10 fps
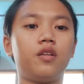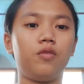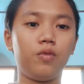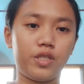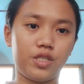
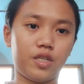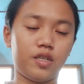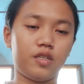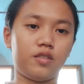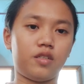which
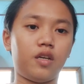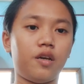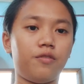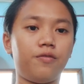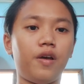is
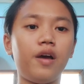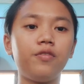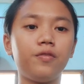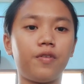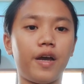if f
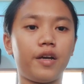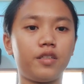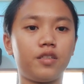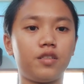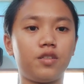of
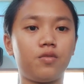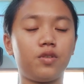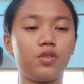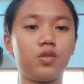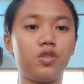x is
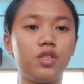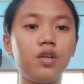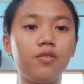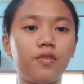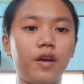equals to g
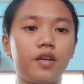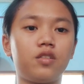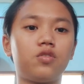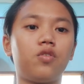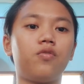of
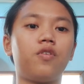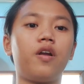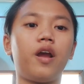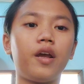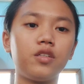x over
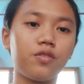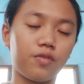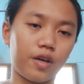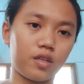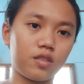h of
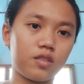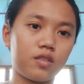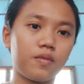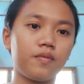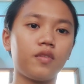
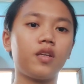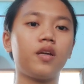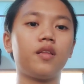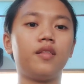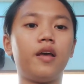x,
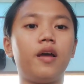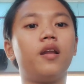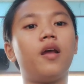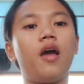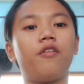
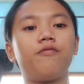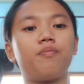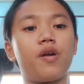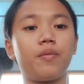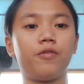then f
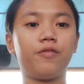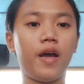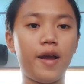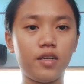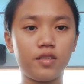prime of
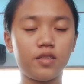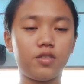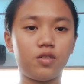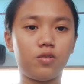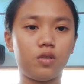x
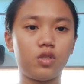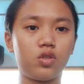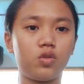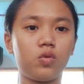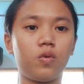is
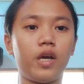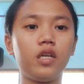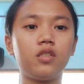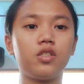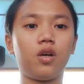equals to
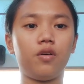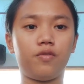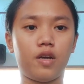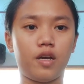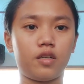h of
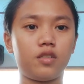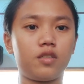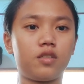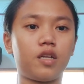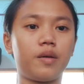
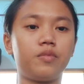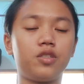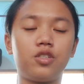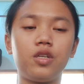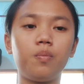x times
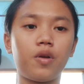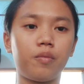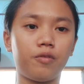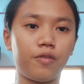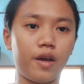g
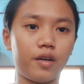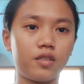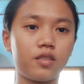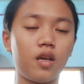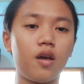prime of
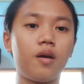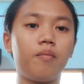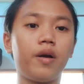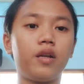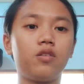x
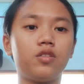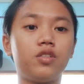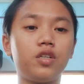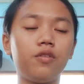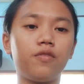minus
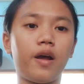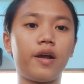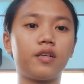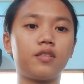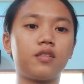g of
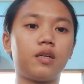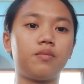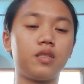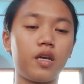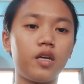x
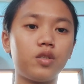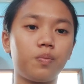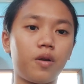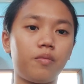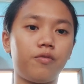times h
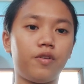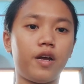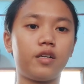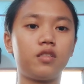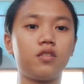prime of
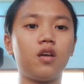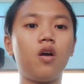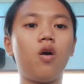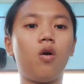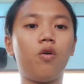x
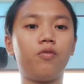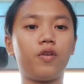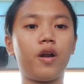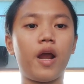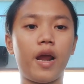
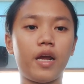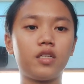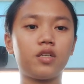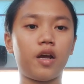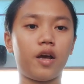over
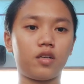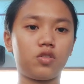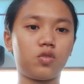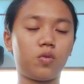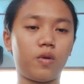hx
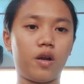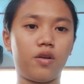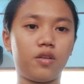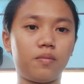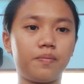squared.
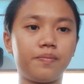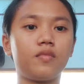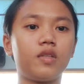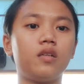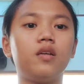
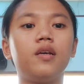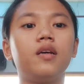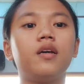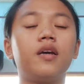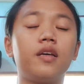
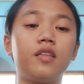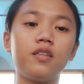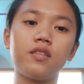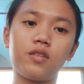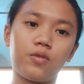In
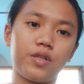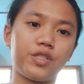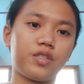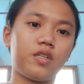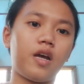this
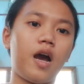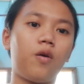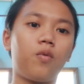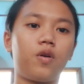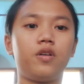equation,
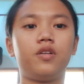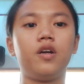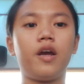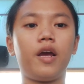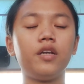our
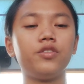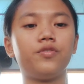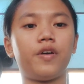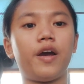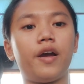h
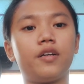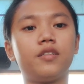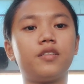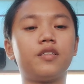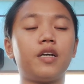of
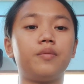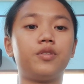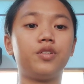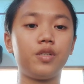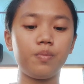x
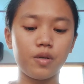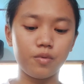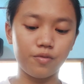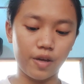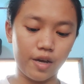times g prime
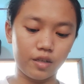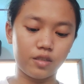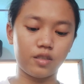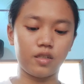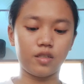of
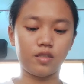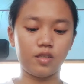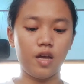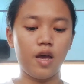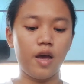x
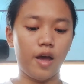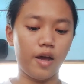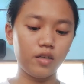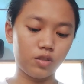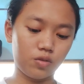is
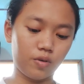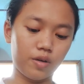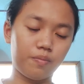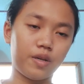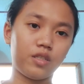x
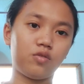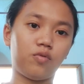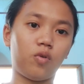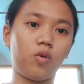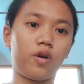squared plus
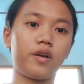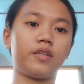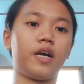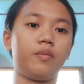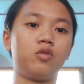4
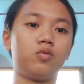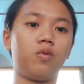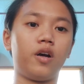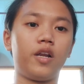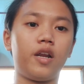times
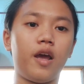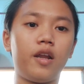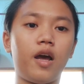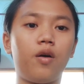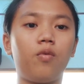1,
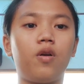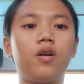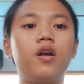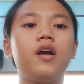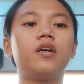and
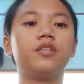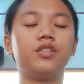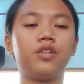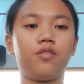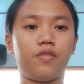our
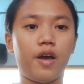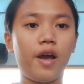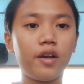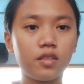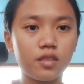g of
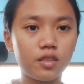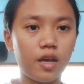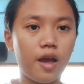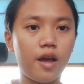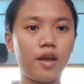x
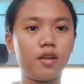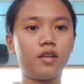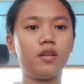and